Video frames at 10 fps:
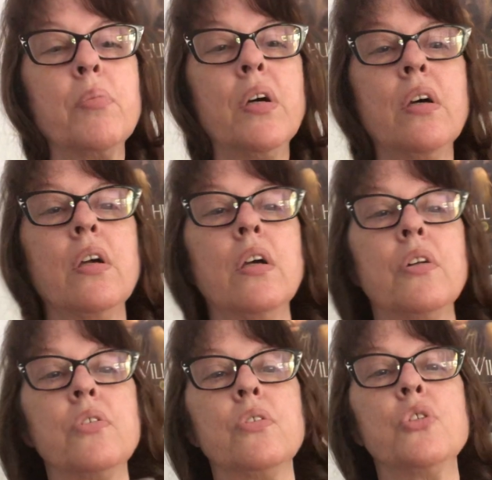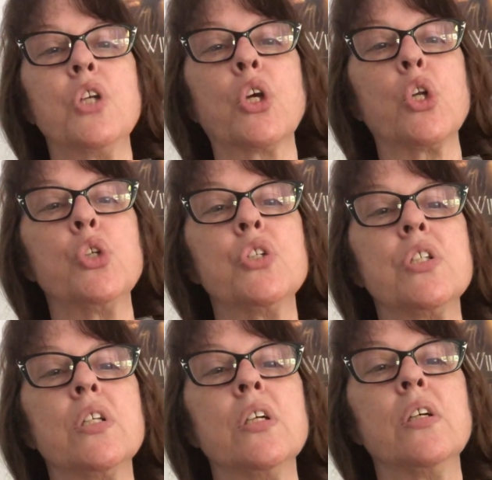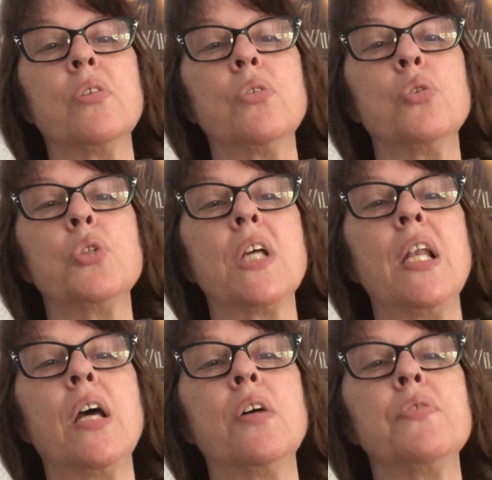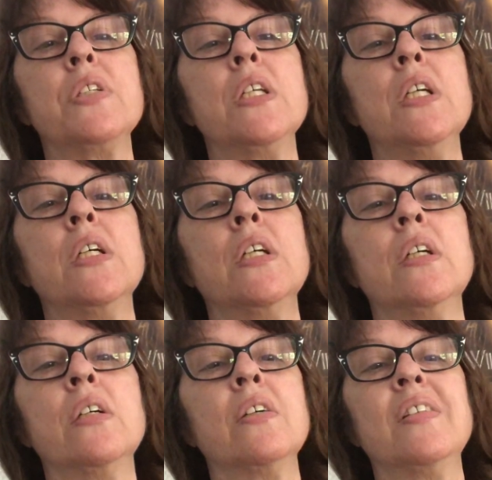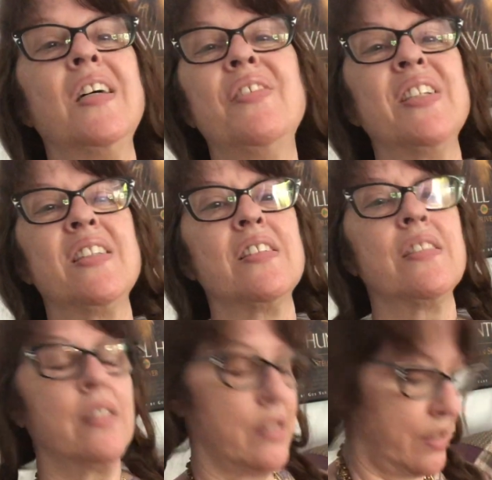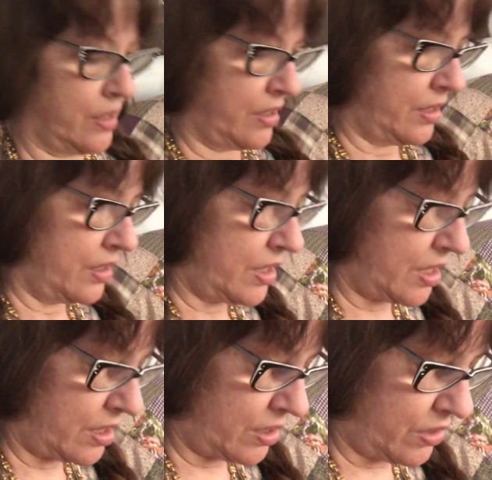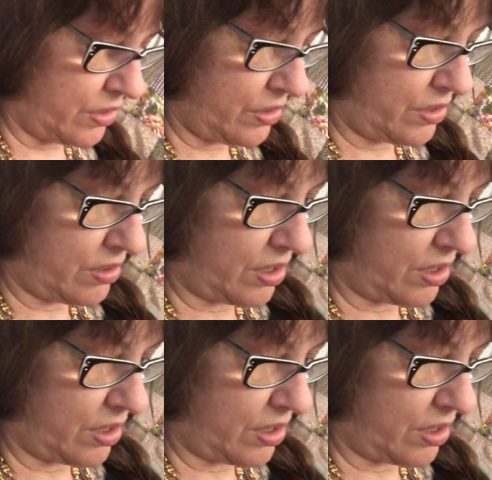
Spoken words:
my Jacrusi, who's I love, see? Love it. $10,